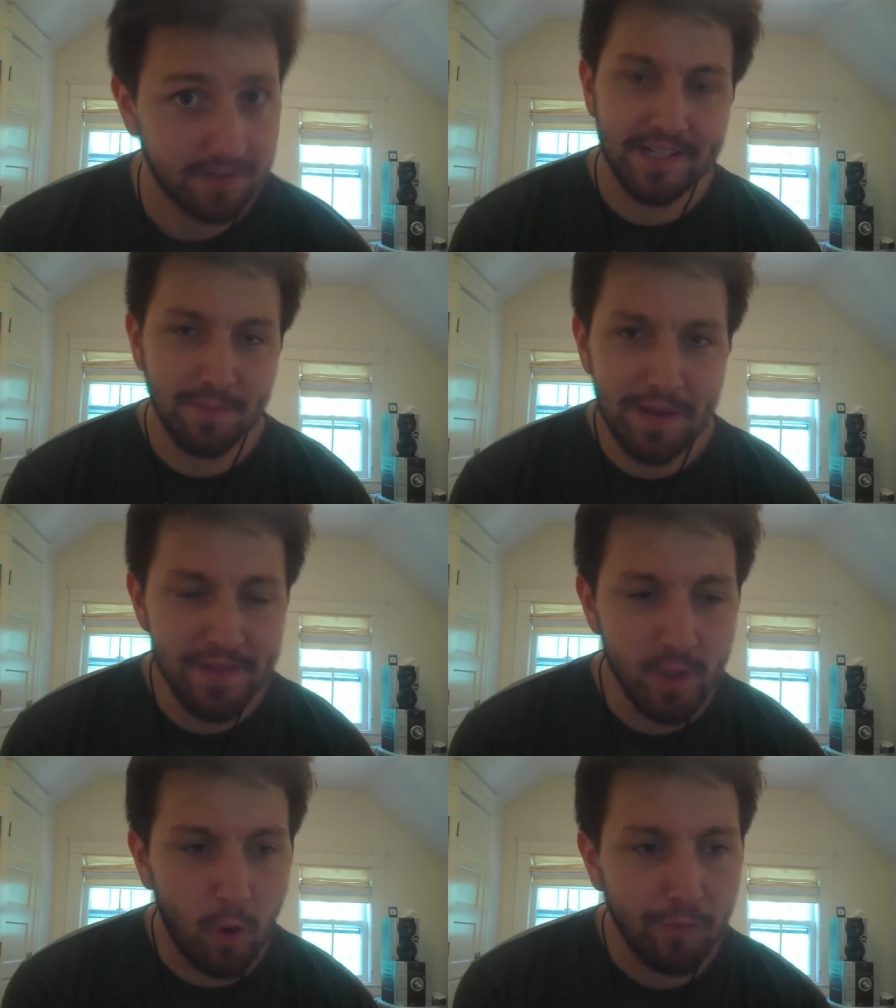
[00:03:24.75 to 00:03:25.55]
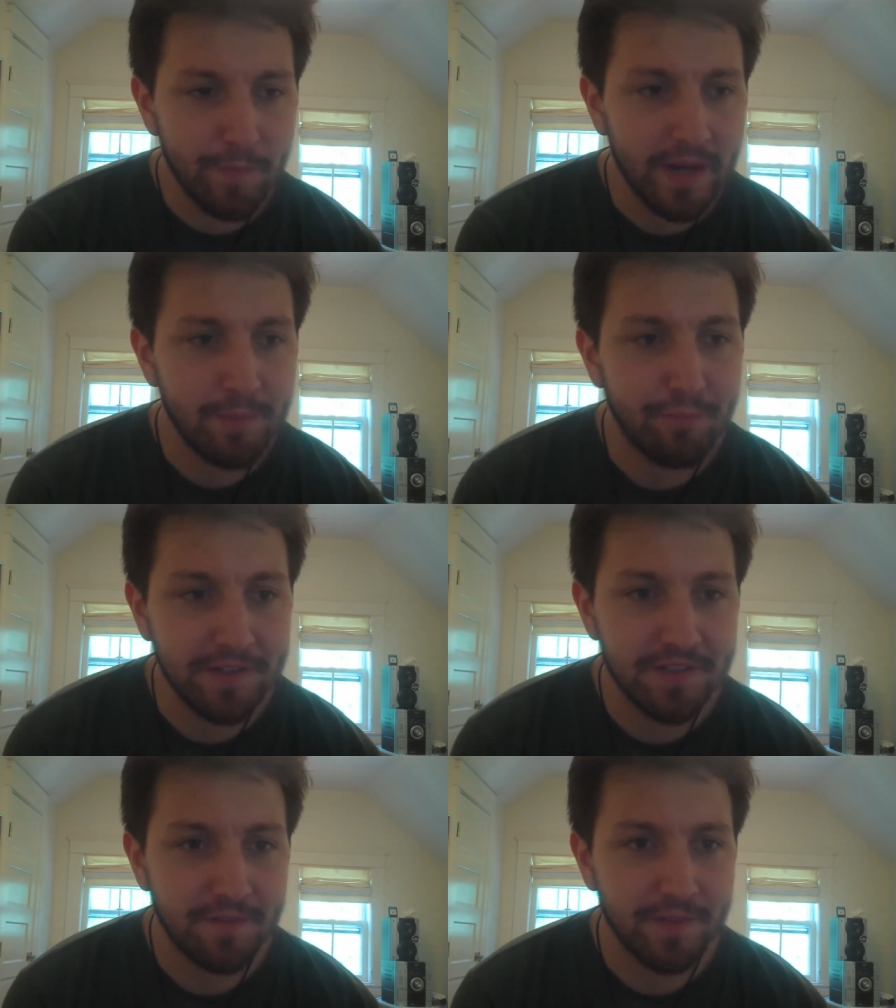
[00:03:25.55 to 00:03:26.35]
And despite the overbearing
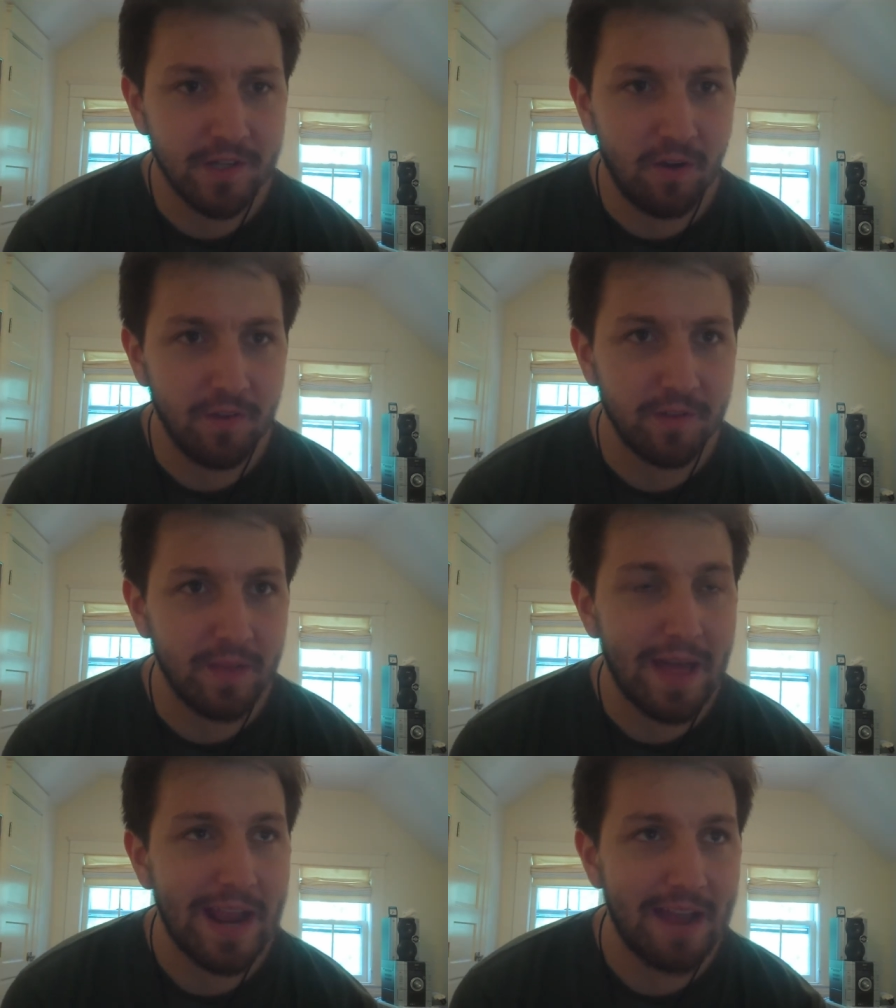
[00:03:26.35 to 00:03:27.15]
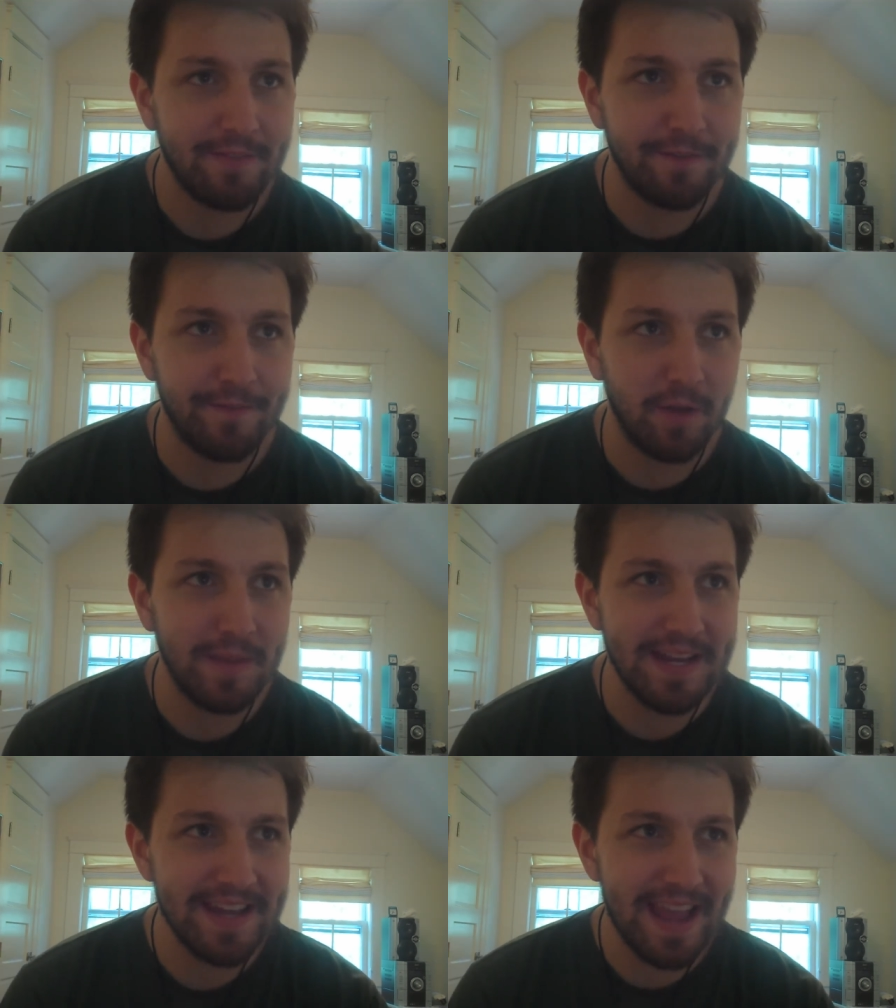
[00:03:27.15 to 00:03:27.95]
presence of the cult in the latter half of the film,
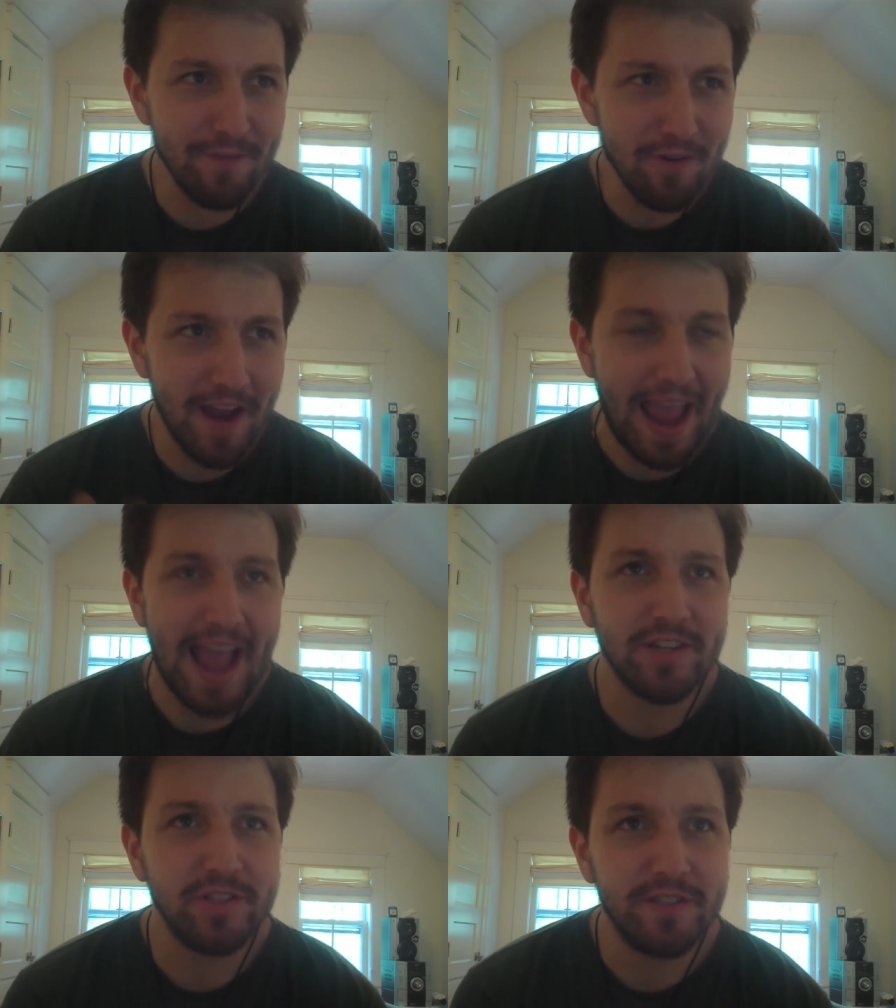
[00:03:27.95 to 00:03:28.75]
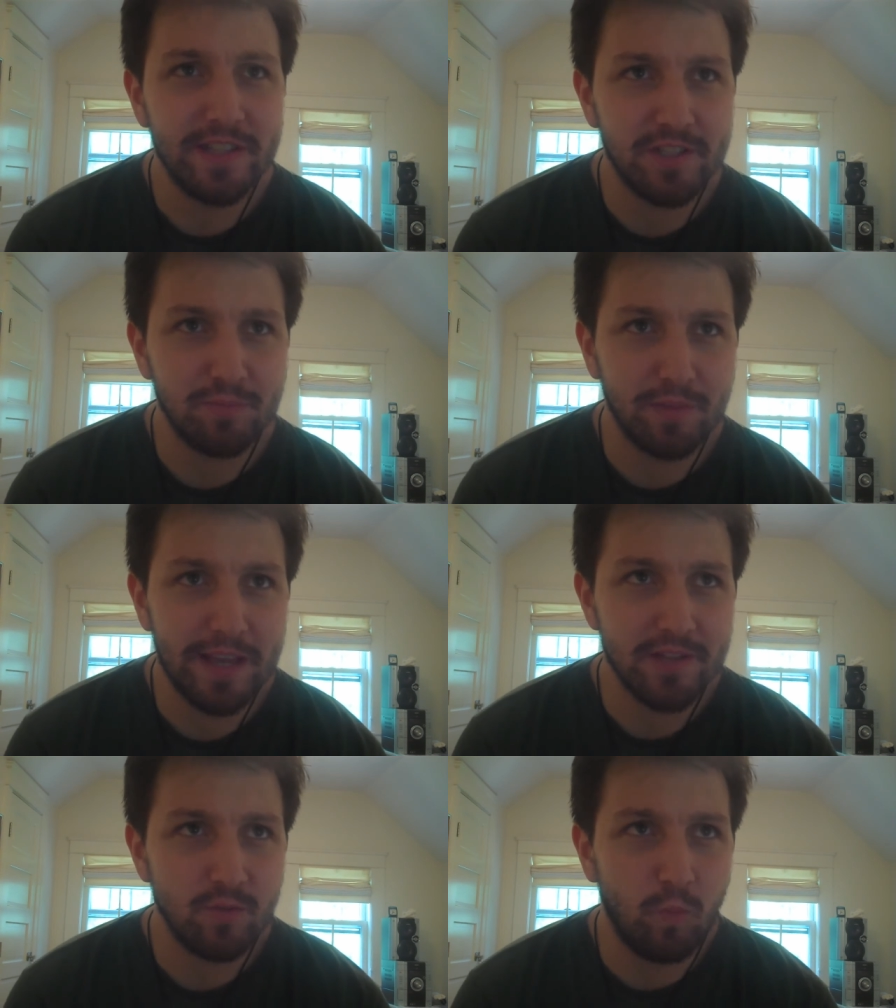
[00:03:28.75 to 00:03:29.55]
it never actually
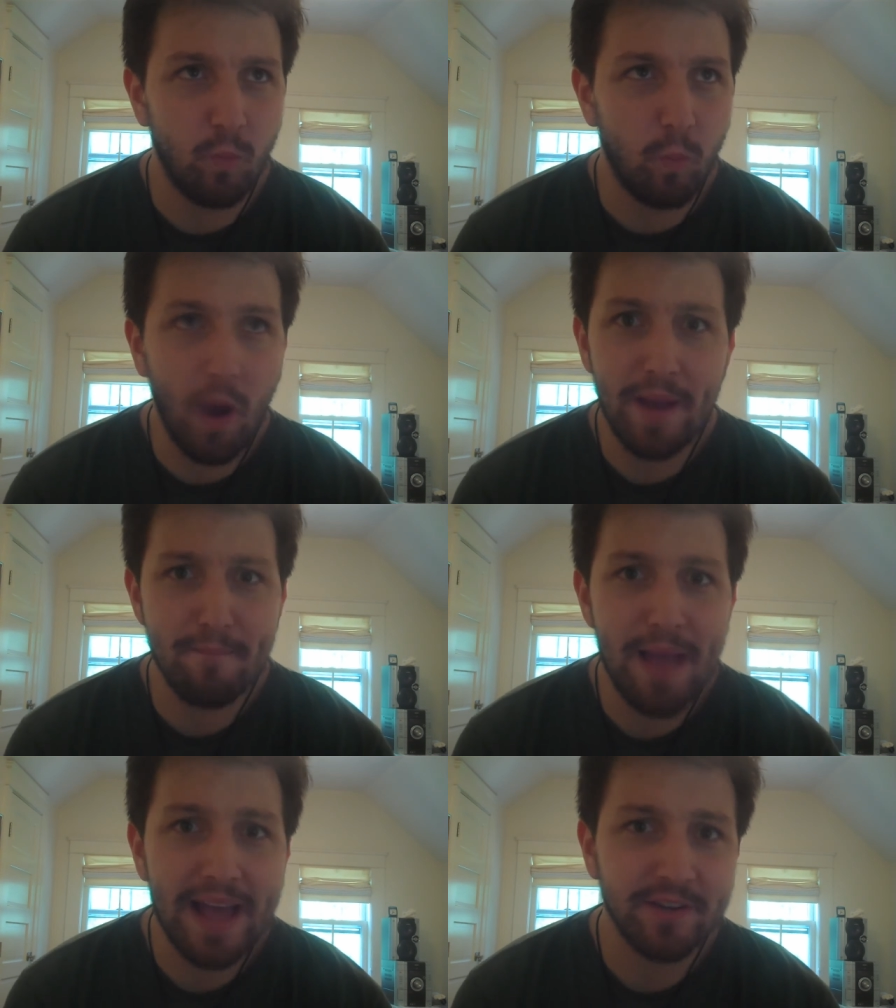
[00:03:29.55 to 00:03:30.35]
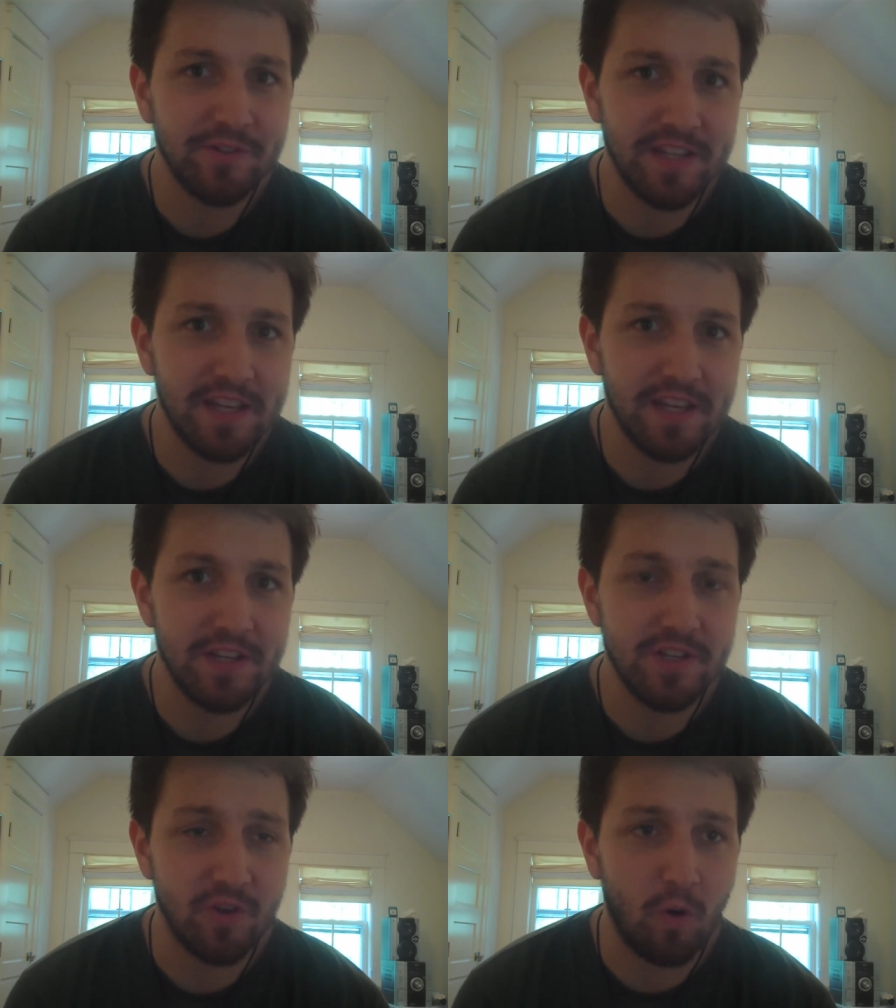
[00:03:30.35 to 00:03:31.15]
explains what Manos
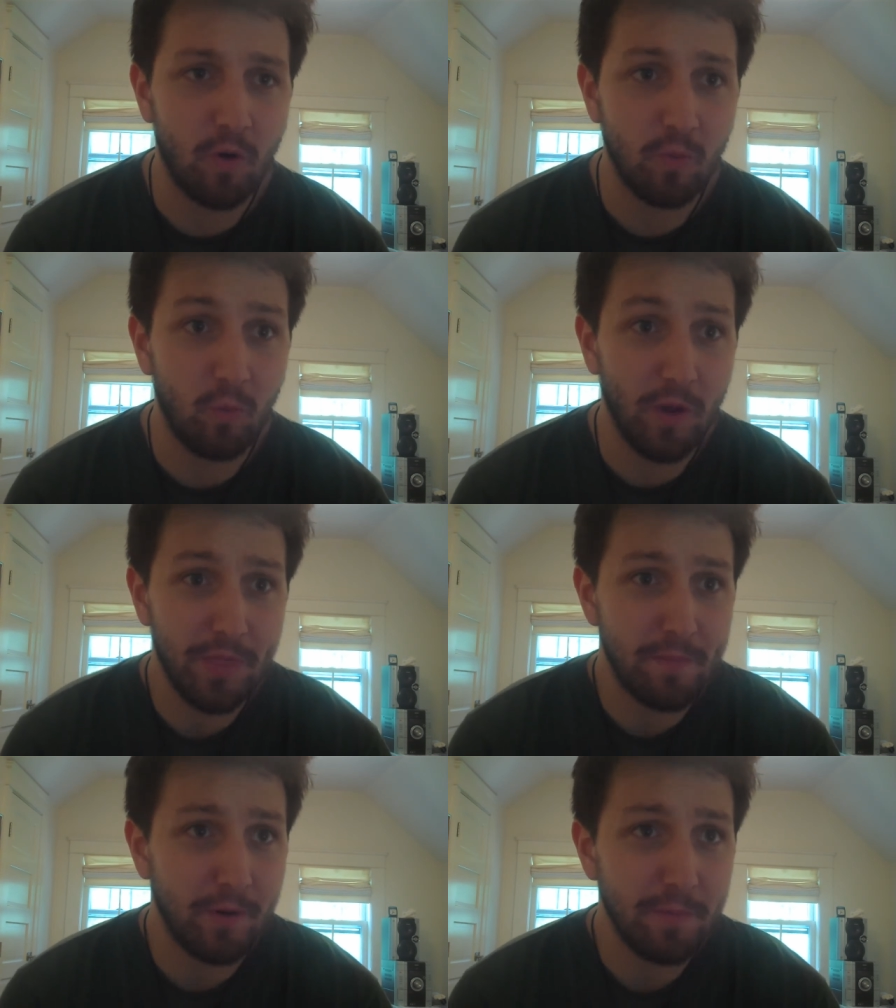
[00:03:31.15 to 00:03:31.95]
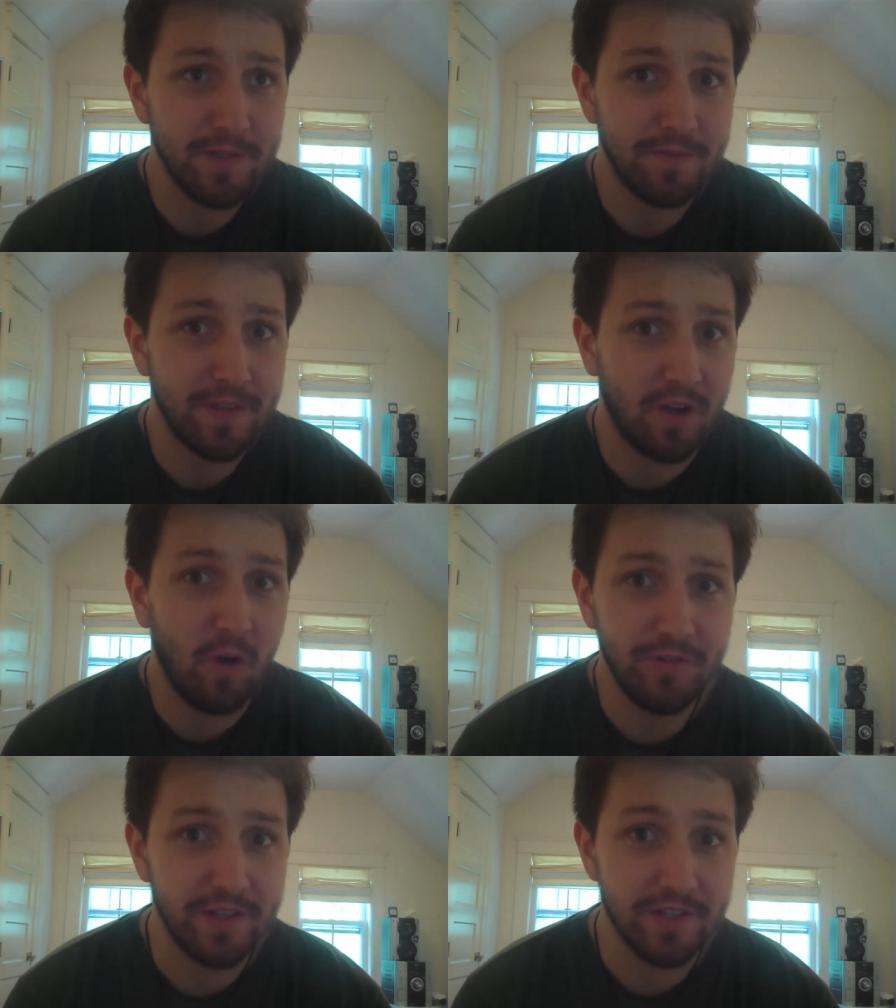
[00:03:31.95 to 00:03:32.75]
is or what the purpose of the
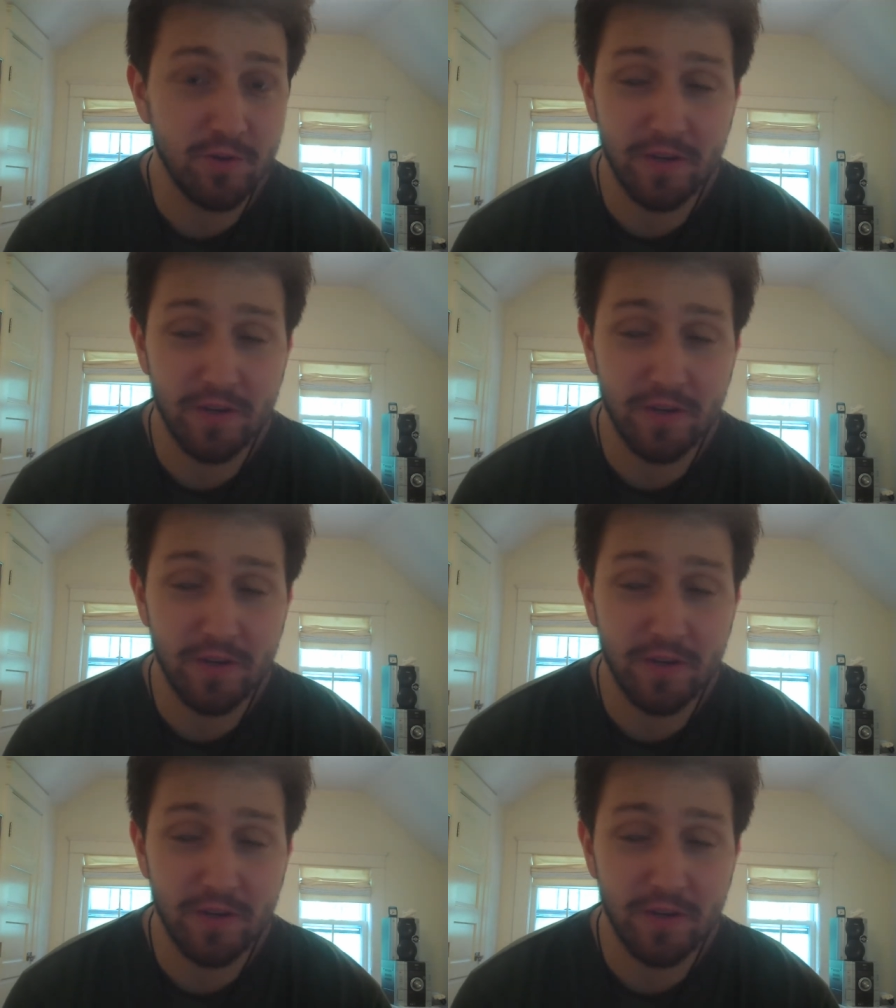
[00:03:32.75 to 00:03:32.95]
cult is.